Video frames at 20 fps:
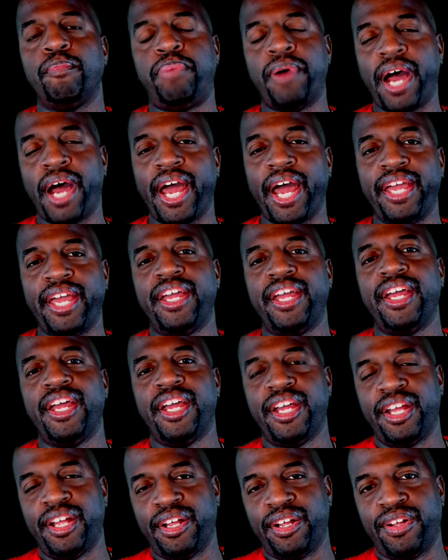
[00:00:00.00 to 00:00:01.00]
by
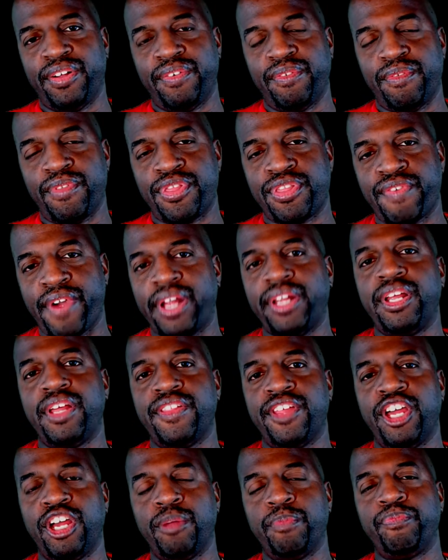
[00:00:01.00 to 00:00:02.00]
threatening
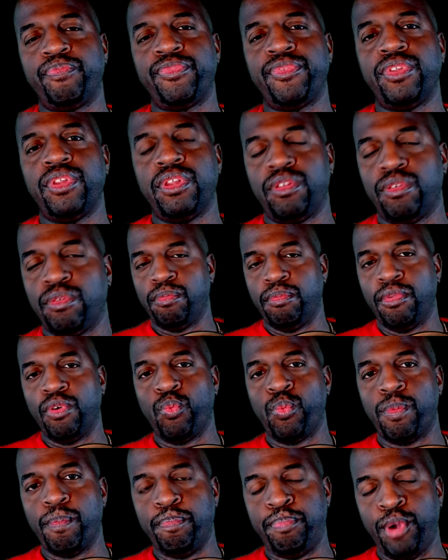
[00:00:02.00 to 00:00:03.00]
them
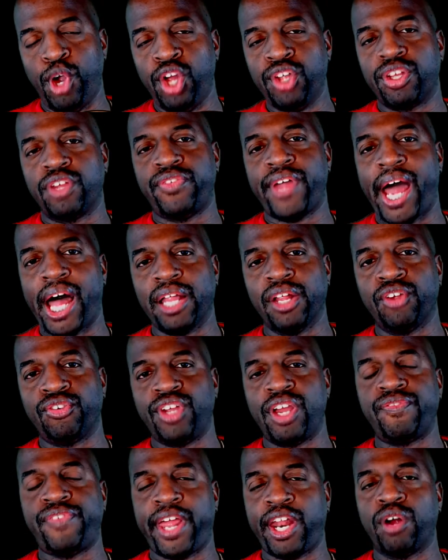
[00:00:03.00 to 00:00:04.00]
billions of dollars
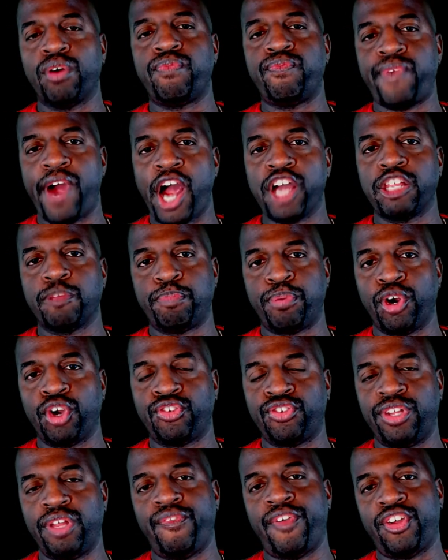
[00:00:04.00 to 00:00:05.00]
if they don't fire the
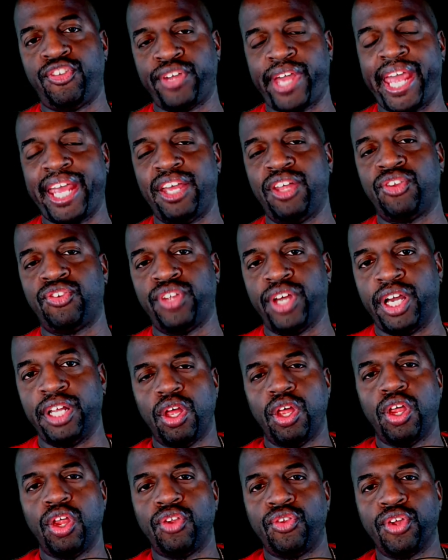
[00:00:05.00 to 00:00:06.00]
person investigating his son.
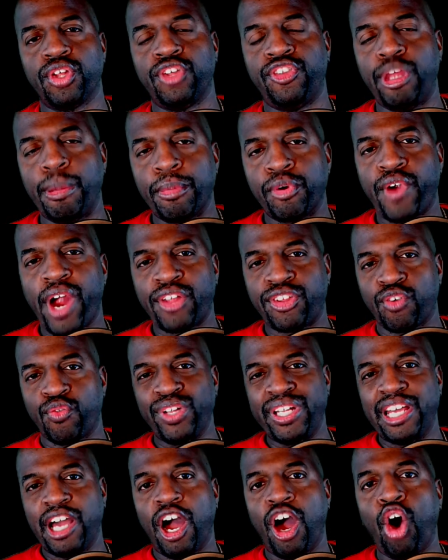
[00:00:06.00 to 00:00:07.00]
So, the Democrats are
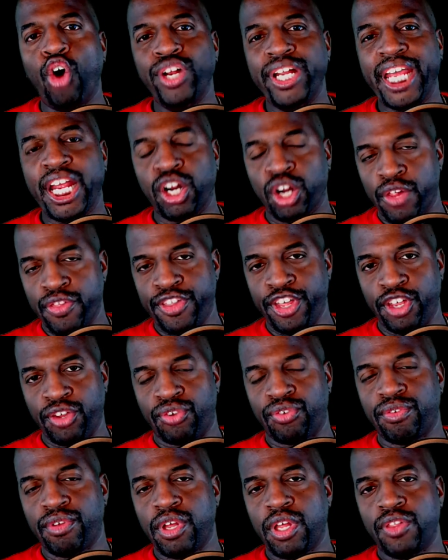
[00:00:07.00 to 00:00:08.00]
really honing in on
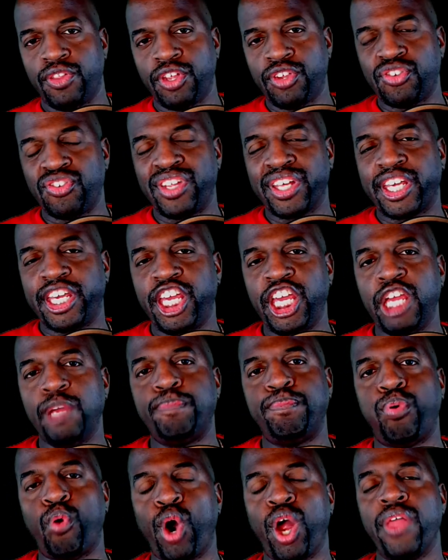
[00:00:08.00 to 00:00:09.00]
this. This is the key
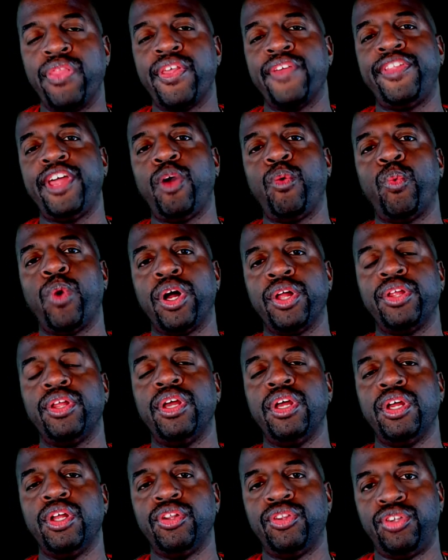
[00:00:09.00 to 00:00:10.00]
point that they want
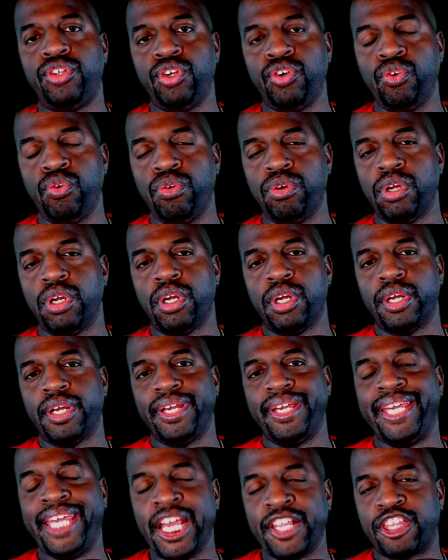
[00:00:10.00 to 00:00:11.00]
to
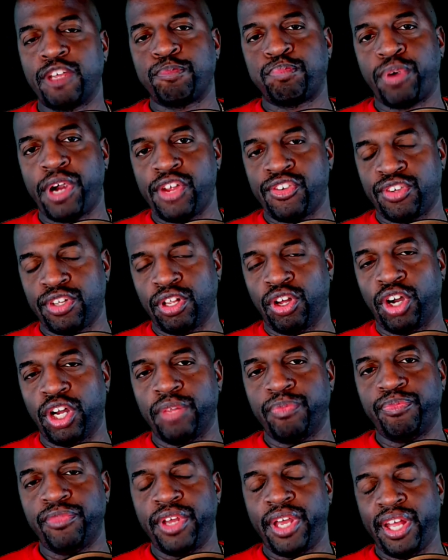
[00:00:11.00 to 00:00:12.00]
get the president
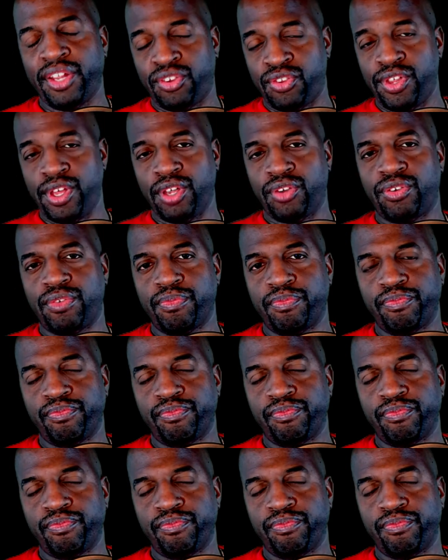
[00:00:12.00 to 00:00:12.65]
on. It's this